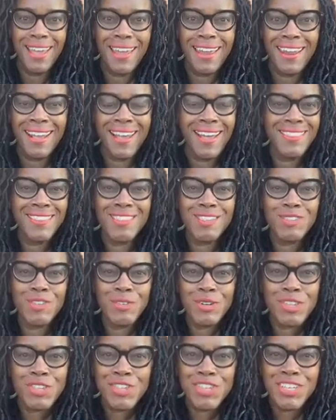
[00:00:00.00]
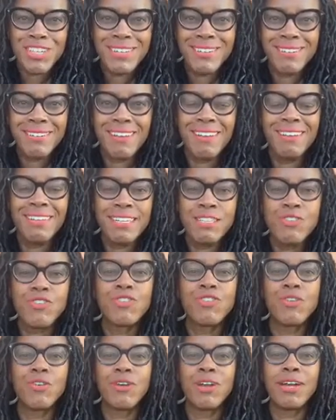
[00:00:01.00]
And I got this question on
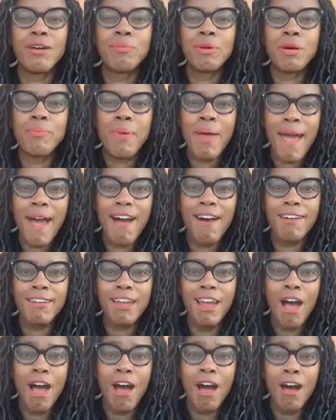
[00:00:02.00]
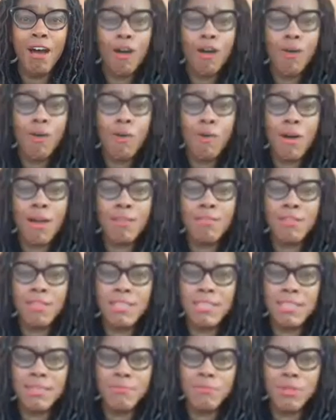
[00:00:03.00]
Instagram about, oh,
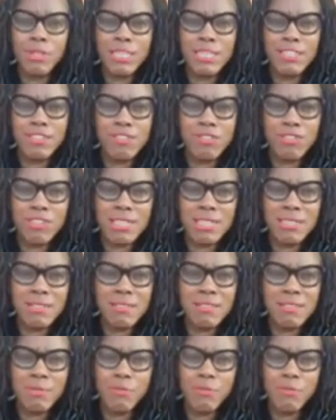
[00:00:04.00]
I'm really interested in